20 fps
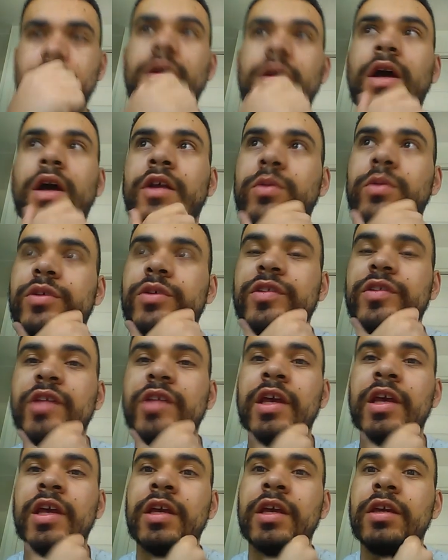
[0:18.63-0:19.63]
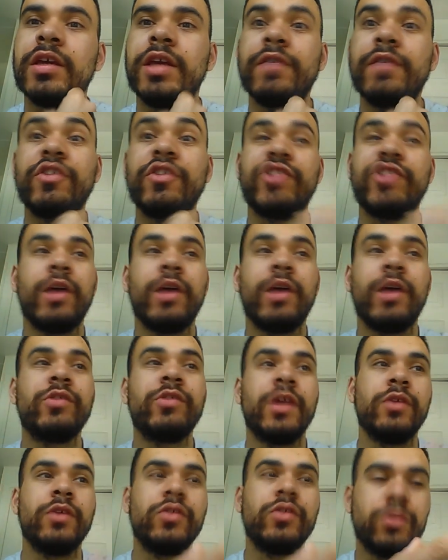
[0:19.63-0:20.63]
I just wanted to give a shout
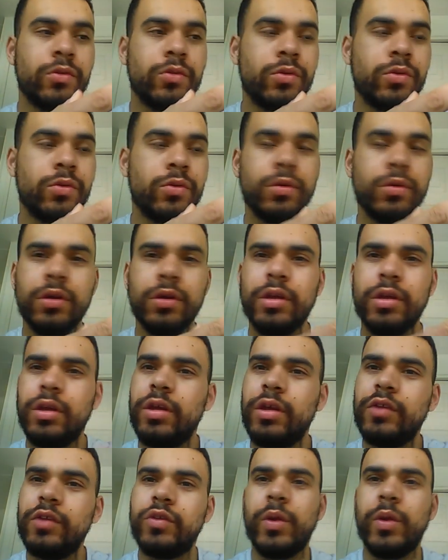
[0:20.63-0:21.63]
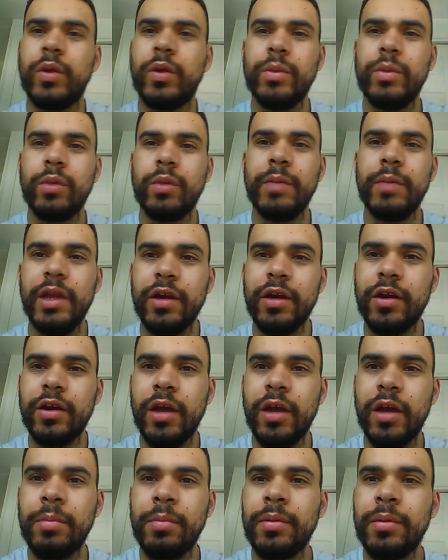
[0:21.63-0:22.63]
out to 21 Million
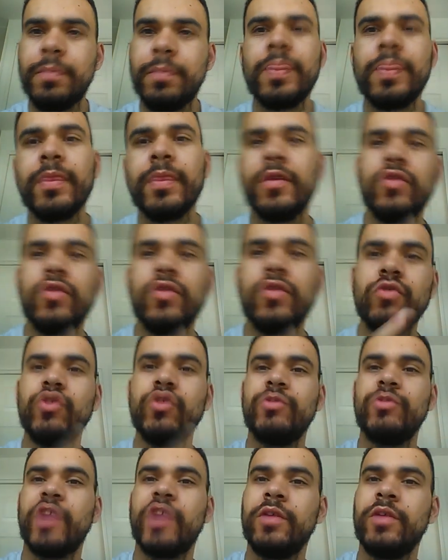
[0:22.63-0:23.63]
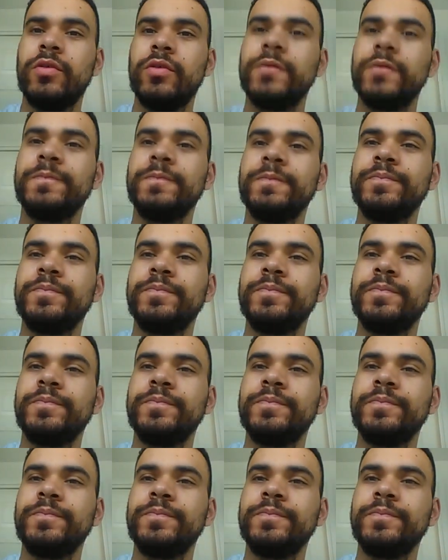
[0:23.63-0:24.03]
Club. It's a YouTube channel.